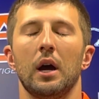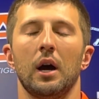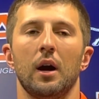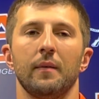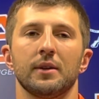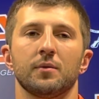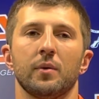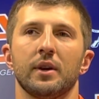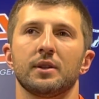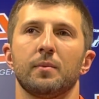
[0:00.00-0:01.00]
um, that's what
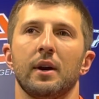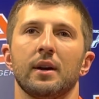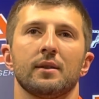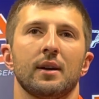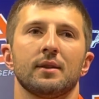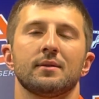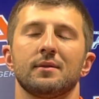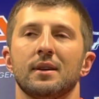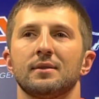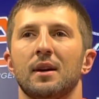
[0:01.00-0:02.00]
we expect. And that's
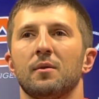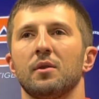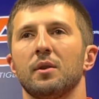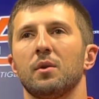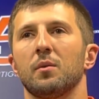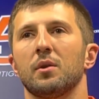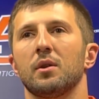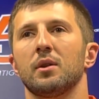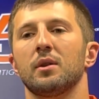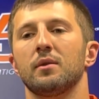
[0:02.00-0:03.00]
that's not really what we're
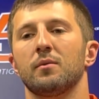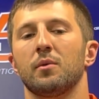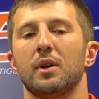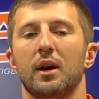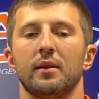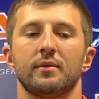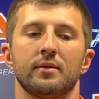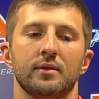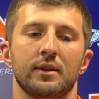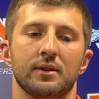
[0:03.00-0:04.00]
we're not
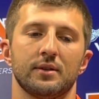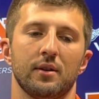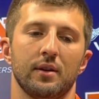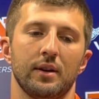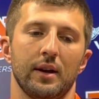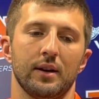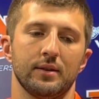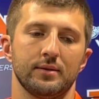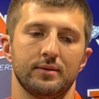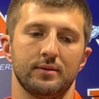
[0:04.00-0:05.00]
necessarily like
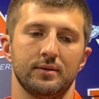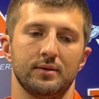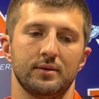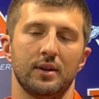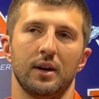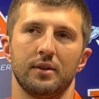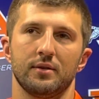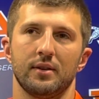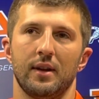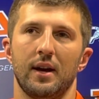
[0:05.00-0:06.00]
not used
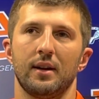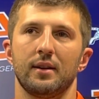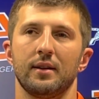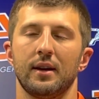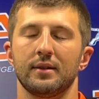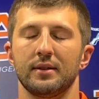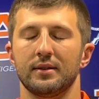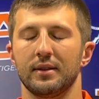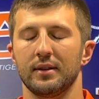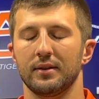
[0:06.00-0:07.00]
to that in the
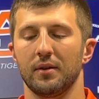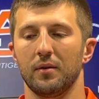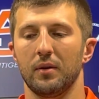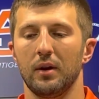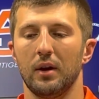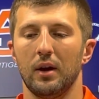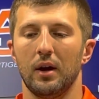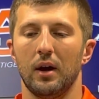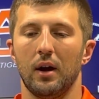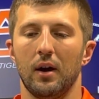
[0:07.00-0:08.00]
SEC. So,
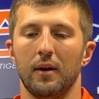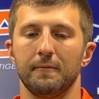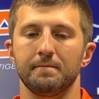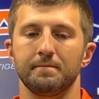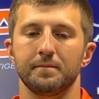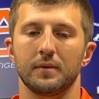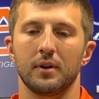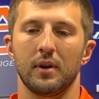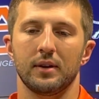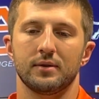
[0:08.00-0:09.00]
um, you
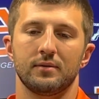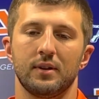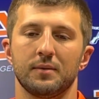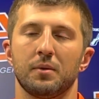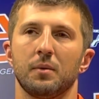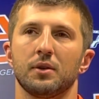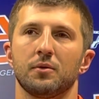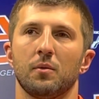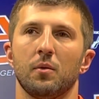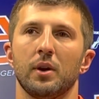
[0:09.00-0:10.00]
know, that's that's pretty much
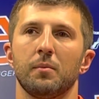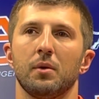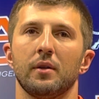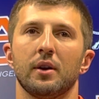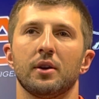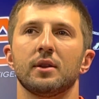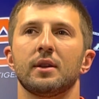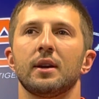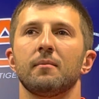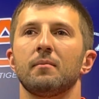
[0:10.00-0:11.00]
normal week. But they're a good
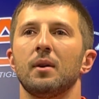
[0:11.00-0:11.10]
team.